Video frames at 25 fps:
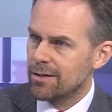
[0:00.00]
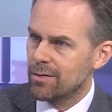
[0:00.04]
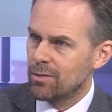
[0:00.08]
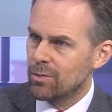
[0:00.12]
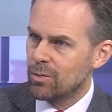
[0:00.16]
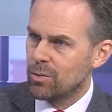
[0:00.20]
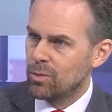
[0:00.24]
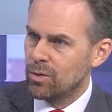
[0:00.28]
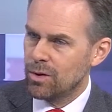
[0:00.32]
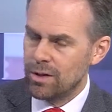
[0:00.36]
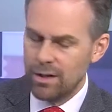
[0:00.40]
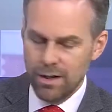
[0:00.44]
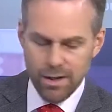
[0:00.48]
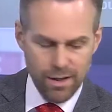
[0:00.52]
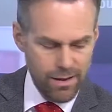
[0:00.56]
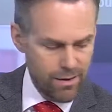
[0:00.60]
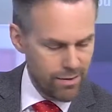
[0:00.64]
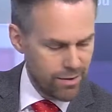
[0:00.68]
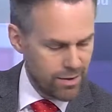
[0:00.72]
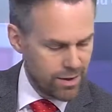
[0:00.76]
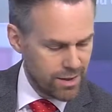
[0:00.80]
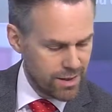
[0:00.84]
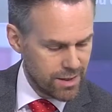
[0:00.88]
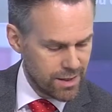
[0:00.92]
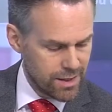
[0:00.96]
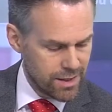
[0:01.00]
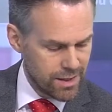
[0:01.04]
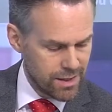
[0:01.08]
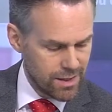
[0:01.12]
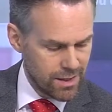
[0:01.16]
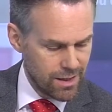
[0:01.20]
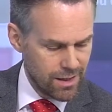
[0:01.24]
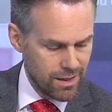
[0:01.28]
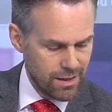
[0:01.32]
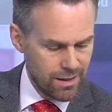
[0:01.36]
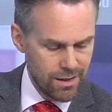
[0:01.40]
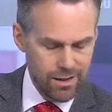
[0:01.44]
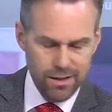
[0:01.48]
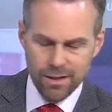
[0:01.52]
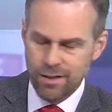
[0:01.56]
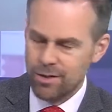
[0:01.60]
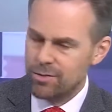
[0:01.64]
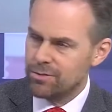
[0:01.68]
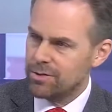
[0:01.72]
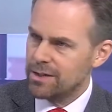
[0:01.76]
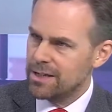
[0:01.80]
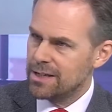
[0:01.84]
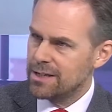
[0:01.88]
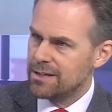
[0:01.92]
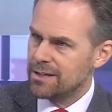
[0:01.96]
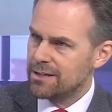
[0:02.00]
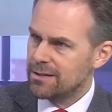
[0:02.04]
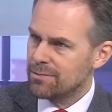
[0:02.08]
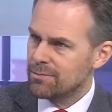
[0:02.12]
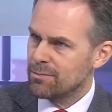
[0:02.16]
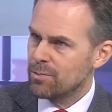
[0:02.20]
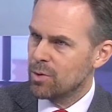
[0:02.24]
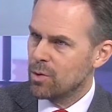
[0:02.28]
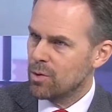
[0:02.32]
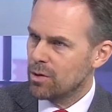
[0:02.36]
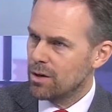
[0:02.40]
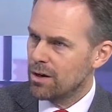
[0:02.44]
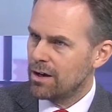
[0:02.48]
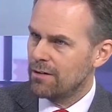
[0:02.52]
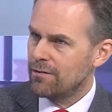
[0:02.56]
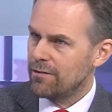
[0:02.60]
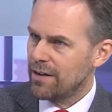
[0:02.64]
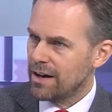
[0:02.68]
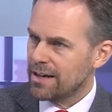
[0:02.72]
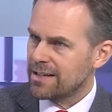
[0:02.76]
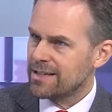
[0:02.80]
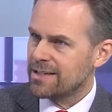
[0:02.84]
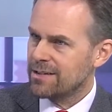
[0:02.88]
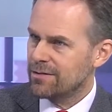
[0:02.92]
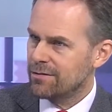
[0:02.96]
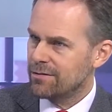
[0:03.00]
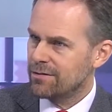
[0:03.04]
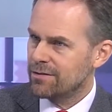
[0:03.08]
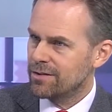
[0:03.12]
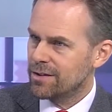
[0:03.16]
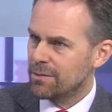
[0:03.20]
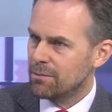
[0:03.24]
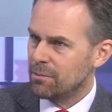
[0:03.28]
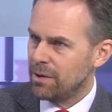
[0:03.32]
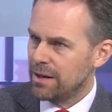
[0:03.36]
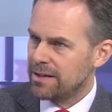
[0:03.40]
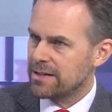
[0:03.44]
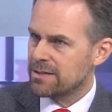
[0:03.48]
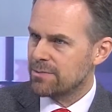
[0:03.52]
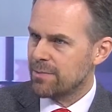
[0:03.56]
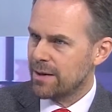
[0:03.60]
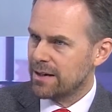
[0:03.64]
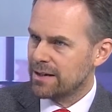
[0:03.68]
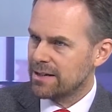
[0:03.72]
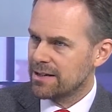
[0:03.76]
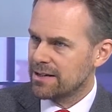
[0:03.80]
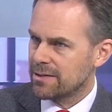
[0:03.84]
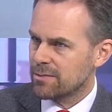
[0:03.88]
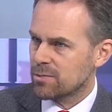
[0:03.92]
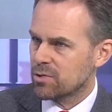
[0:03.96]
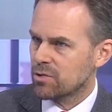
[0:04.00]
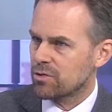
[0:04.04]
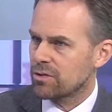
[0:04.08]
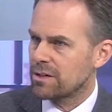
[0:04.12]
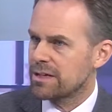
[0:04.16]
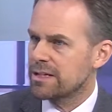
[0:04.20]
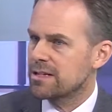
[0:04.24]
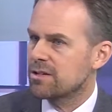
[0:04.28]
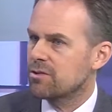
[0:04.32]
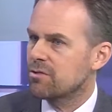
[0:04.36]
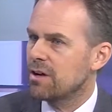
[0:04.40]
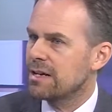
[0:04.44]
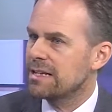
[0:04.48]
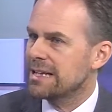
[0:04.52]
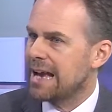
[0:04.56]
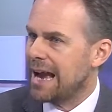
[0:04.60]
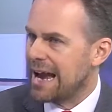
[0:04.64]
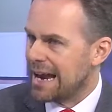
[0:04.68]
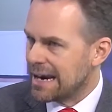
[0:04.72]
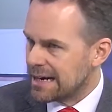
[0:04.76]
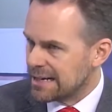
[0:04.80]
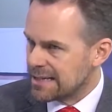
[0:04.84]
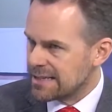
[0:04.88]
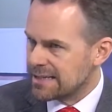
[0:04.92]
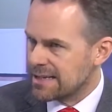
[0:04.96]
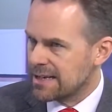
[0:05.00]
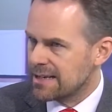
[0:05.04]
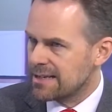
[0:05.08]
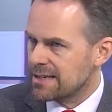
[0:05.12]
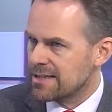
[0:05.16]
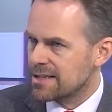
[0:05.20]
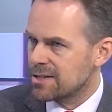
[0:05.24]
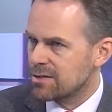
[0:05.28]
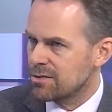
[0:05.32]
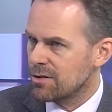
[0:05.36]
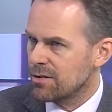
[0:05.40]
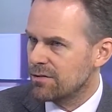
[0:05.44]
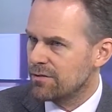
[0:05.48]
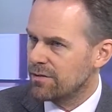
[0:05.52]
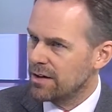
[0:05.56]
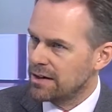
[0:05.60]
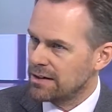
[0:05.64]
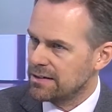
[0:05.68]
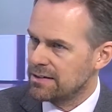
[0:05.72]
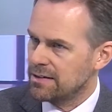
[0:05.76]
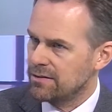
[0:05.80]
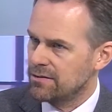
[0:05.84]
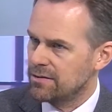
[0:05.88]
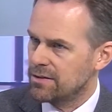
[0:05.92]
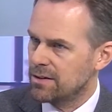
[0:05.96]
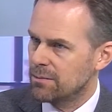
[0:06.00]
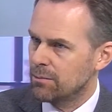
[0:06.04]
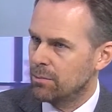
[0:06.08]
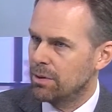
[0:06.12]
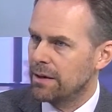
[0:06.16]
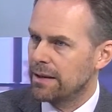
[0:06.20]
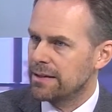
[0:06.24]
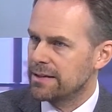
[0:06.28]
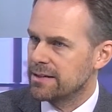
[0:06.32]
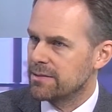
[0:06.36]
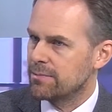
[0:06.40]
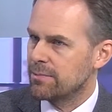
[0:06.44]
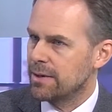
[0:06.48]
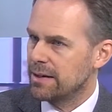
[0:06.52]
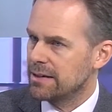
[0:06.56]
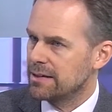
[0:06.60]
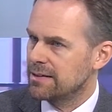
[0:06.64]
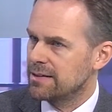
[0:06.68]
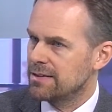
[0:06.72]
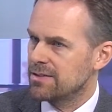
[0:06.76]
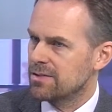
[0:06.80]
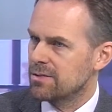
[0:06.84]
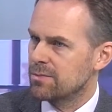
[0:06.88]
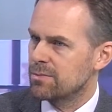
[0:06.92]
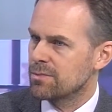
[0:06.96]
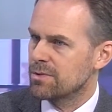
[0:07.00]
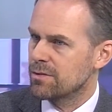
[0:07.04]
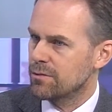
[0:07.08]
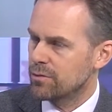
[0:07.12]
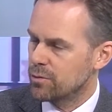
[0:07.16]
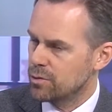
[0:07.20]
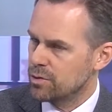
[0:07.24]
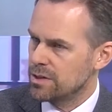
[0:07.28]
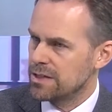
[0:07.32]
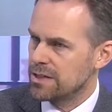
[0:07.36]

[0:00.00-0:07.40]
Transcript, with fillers: were that uh, you needed more effective complaints mechanisms or at least greater access to effective complaint mechanisms for